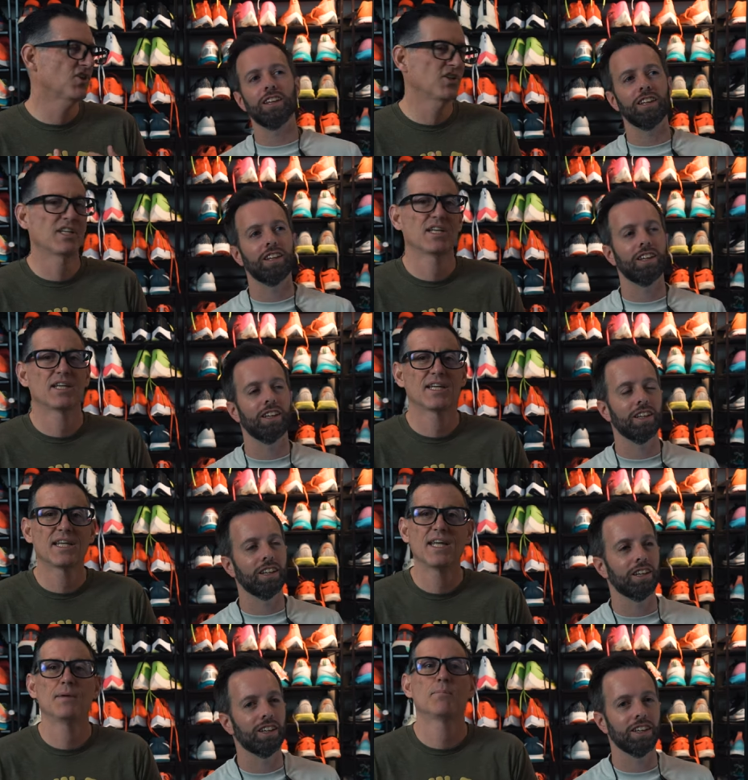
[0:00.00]

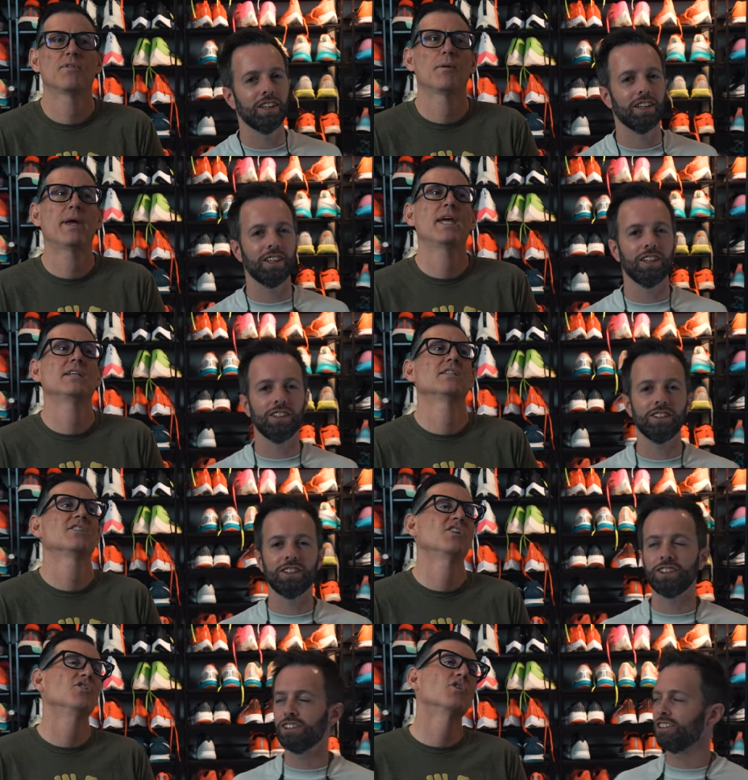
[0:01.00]
Speaker 1: couldn't keep the
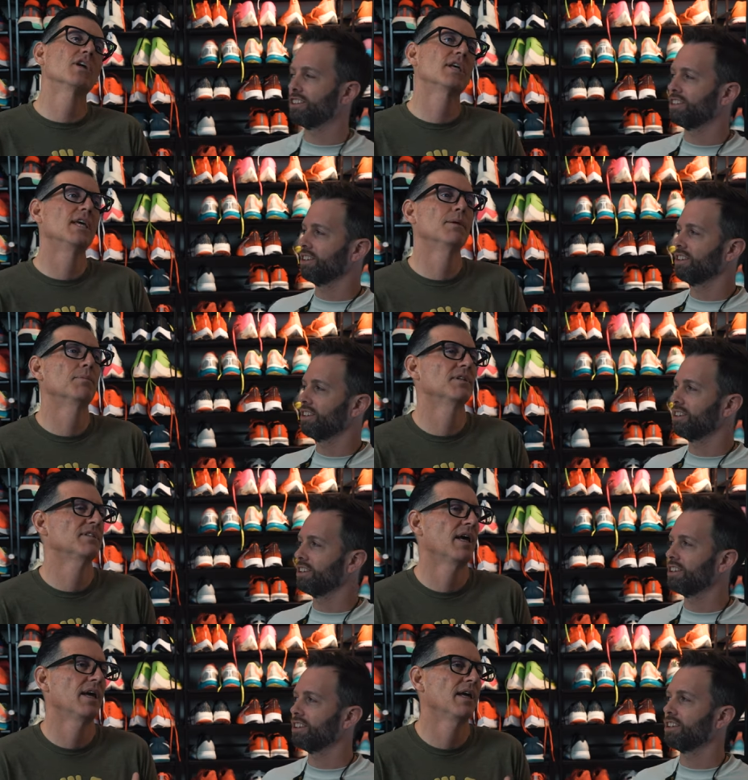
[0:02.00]
paces that you could keep in
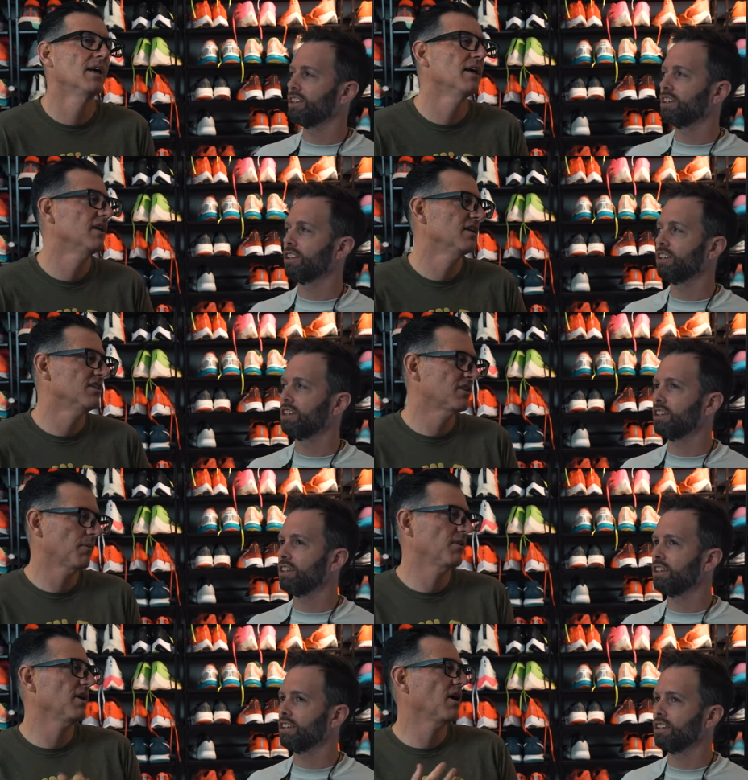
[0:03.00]
say
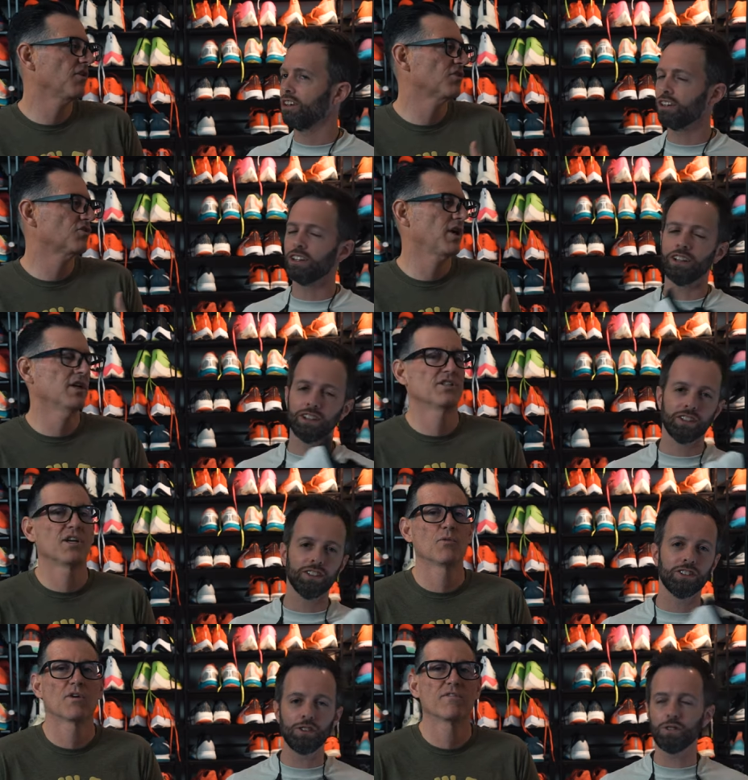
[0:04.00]
some of the other okay. trainers
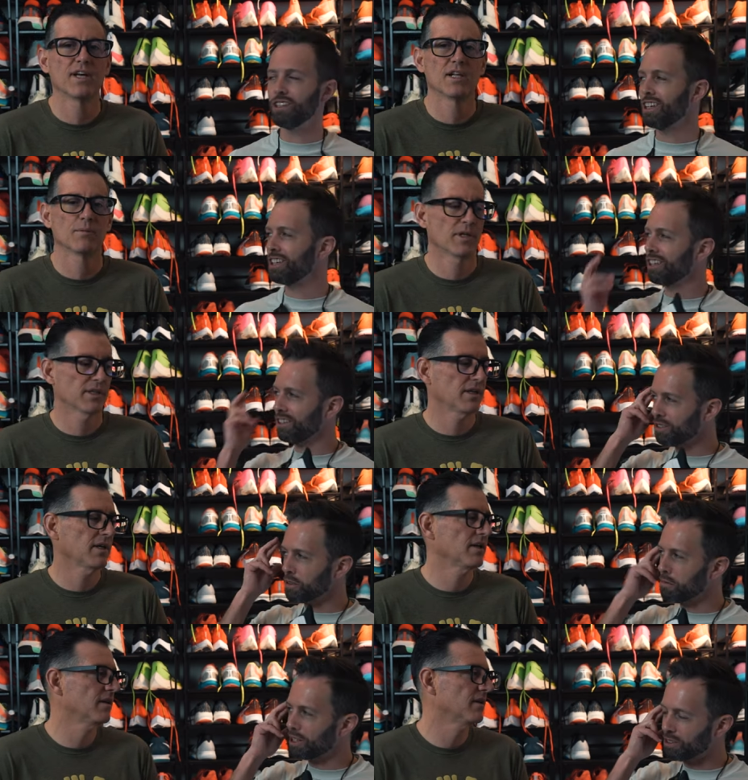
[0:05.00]
that were. Do you think
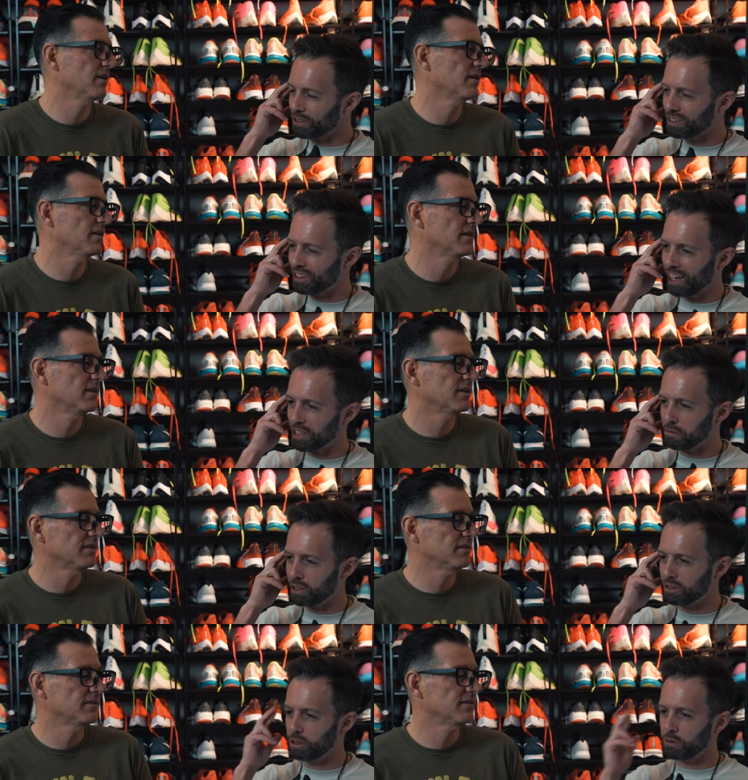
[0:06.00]
there's
Speaker 2: a mental
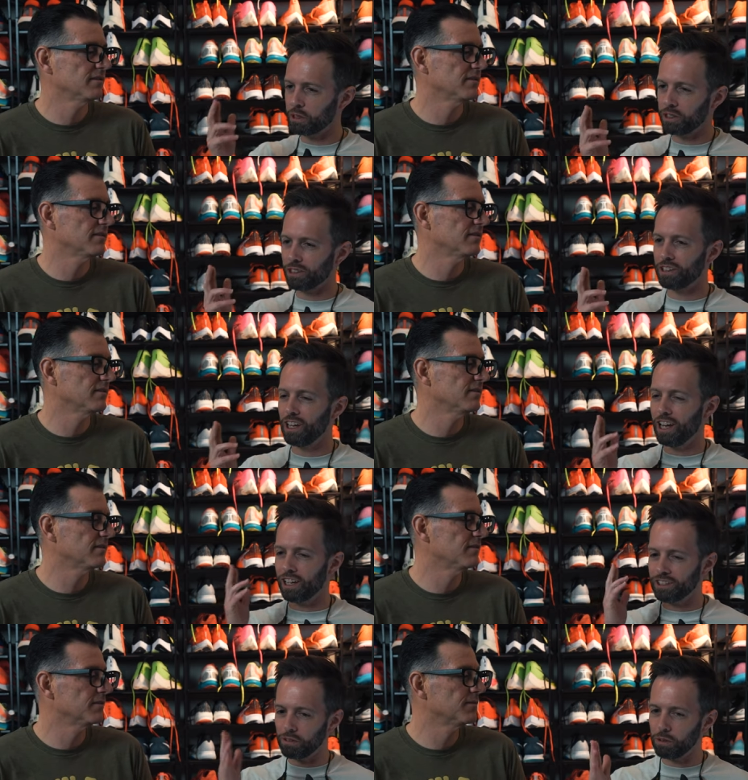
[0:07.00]
aspect to it where,
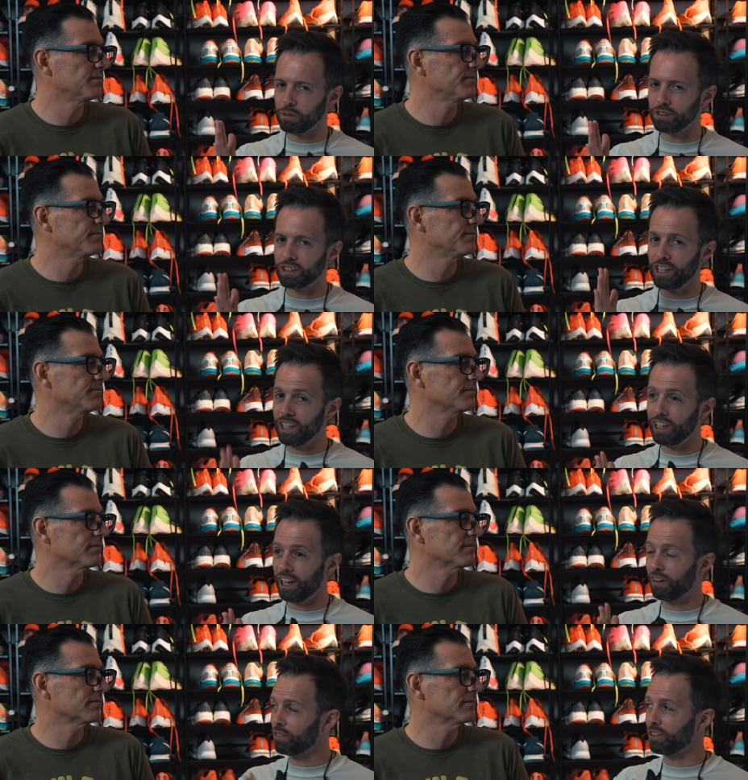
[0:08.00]
because everyone was
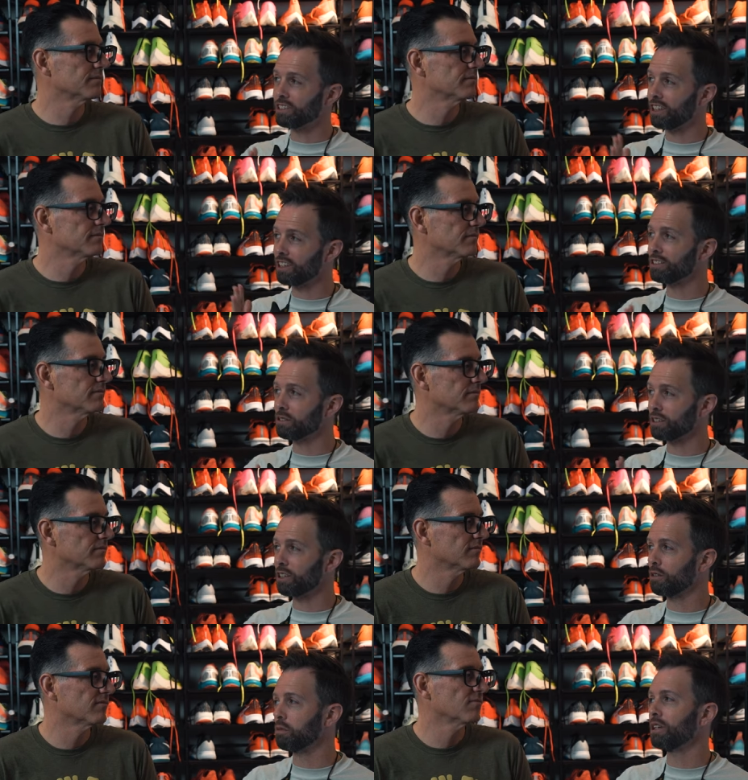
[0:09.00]
thinking at first that this was
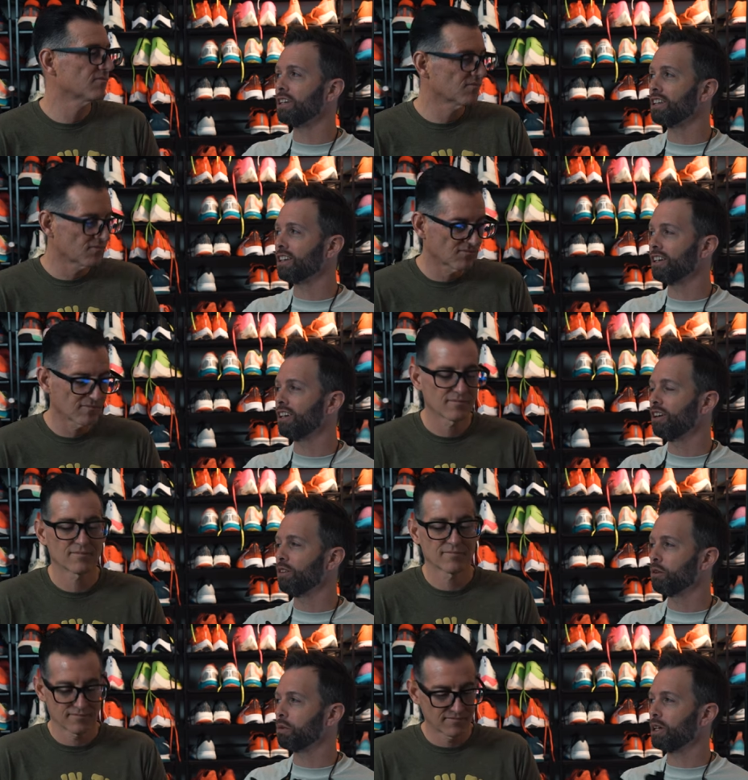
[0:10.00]
going to be the
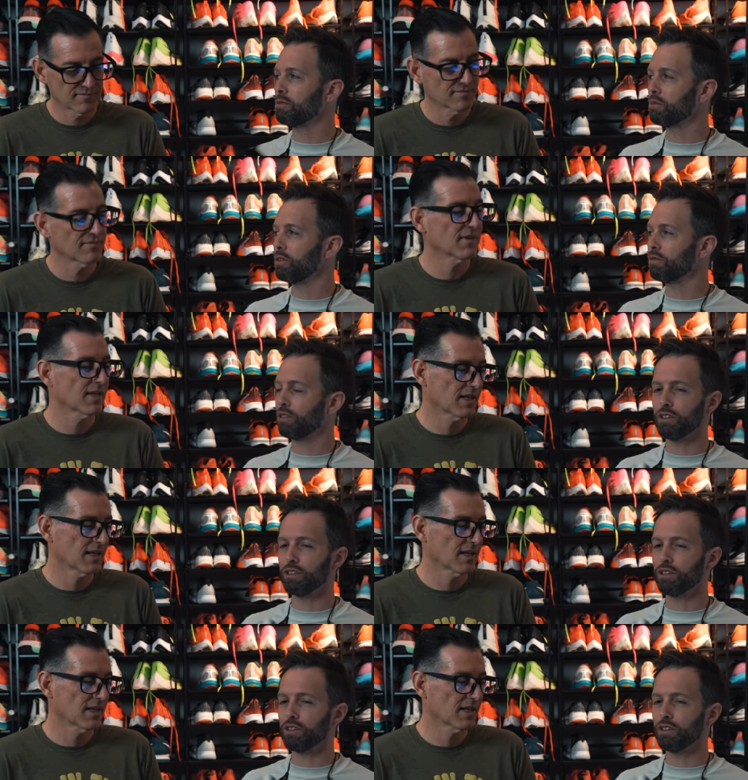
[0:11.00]
replacement for